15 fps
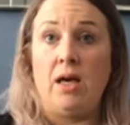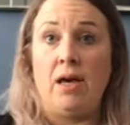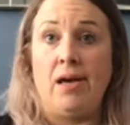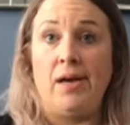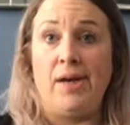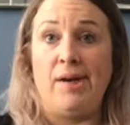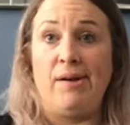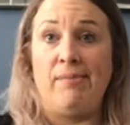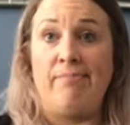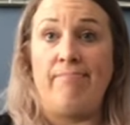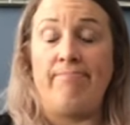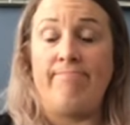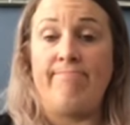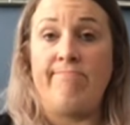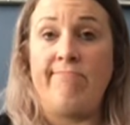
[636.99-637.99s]

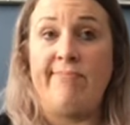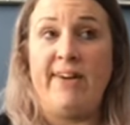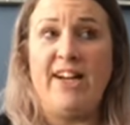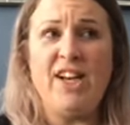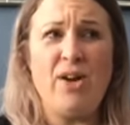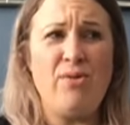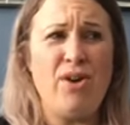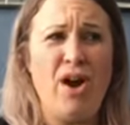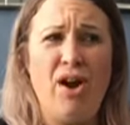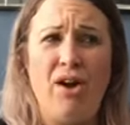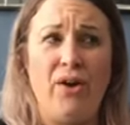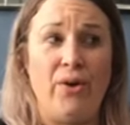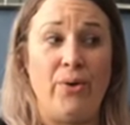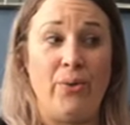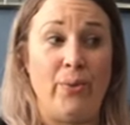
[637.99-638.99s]
I don't
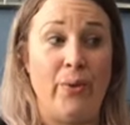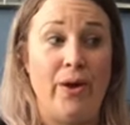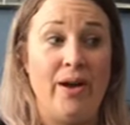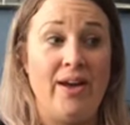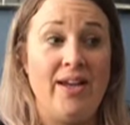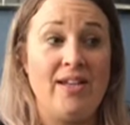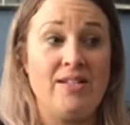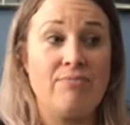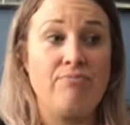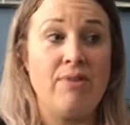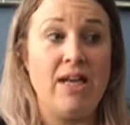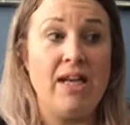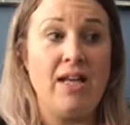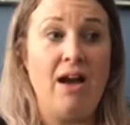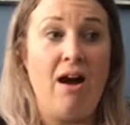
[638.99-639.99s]
know, it's
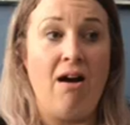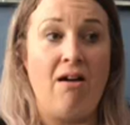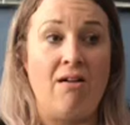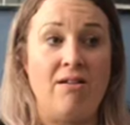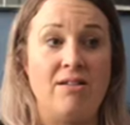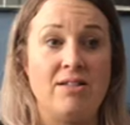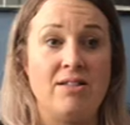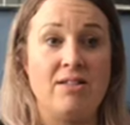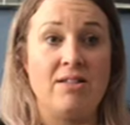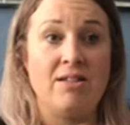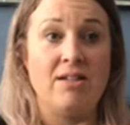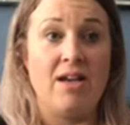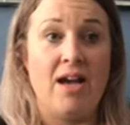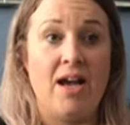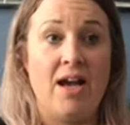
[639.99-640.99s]
really hard,
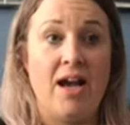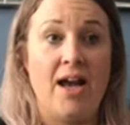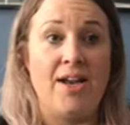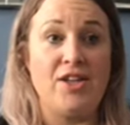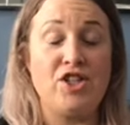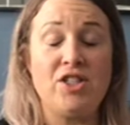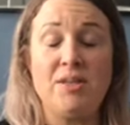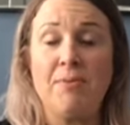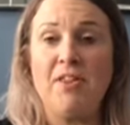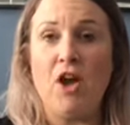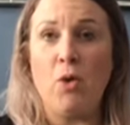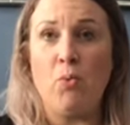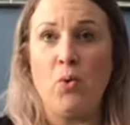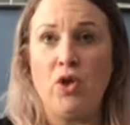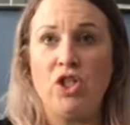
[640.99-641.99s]
and it's just something
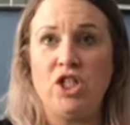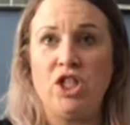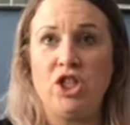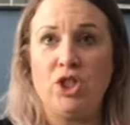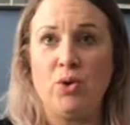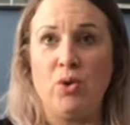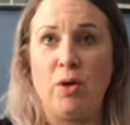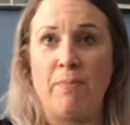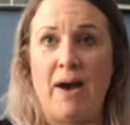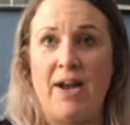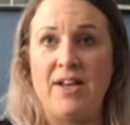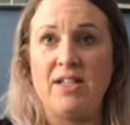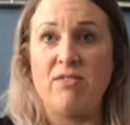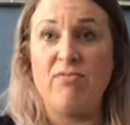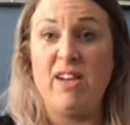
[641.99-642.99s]
that I wanted to talk about,
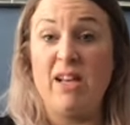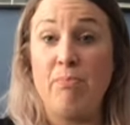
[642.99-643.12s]
and this